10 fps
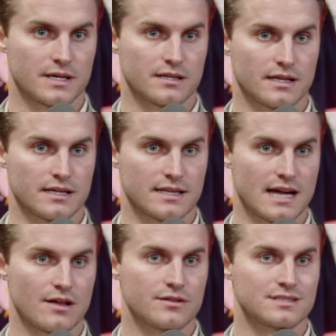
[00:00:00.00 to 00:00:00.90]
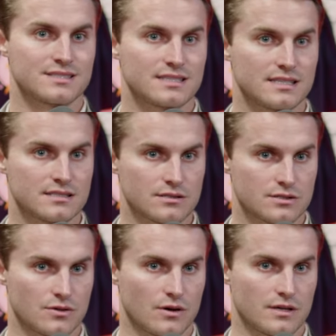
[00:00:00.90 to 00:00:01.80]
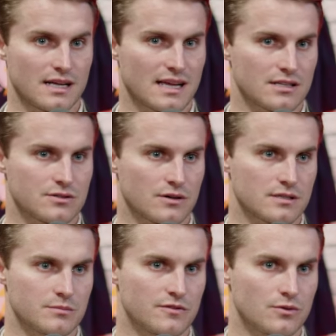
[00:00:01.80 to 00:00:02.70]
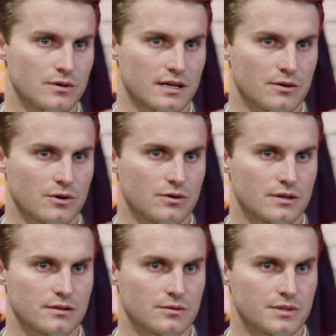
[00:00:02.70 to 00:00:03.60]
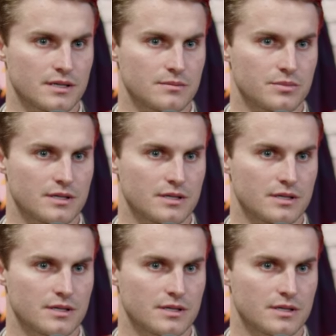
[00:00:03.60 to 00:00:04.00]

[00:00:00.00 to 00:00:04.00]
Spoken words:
Man, like, now that season started, I kind of talked to him before it got rolling a little bit,